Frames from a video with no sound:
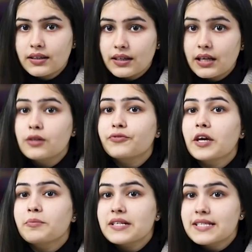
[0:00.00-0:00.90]
The Gulf
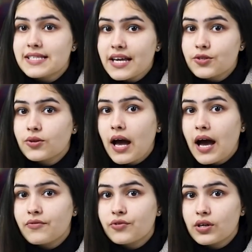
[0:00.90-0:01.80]
can be said to
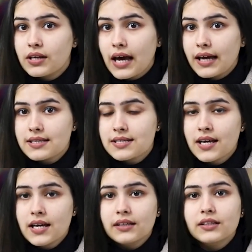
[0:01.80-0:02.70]
have
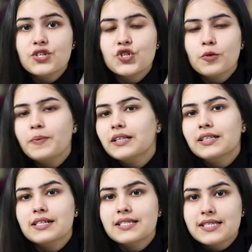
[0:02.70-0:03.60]
realized the
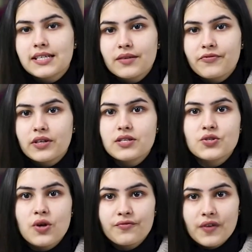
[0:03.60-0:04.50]
geopolitical
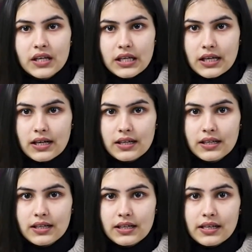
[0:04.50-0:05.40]
significance of India.
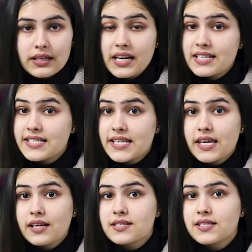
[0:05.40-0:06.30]
India is
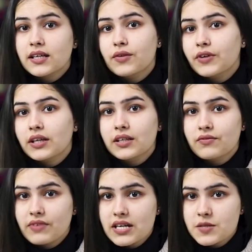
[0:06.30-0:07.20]
seeking a significant
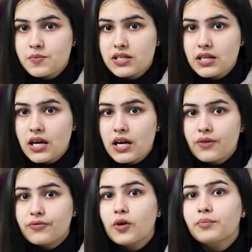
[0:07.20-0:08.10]
investment
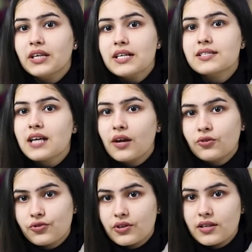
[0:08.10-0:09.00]
from these
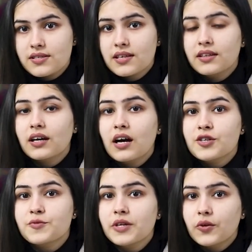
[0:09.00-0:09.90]
countries in the
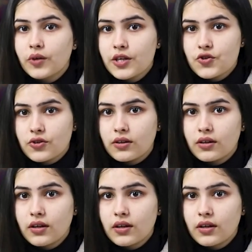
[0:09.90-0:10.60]
Kashmir region.